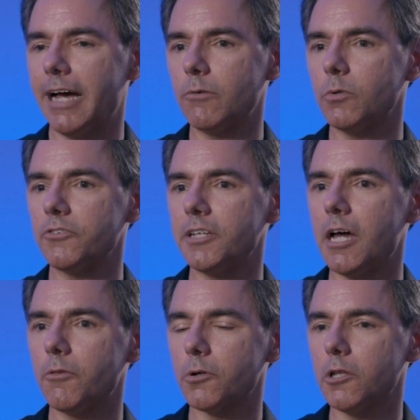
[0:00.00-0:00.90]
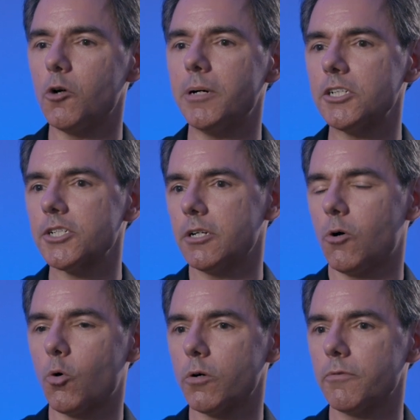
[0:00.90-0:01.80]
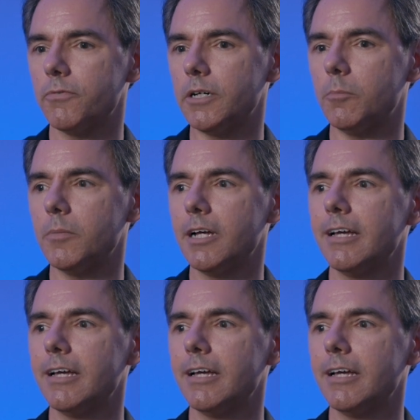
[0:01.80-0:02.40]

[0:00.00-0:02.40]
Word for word: that was another low budget horror film.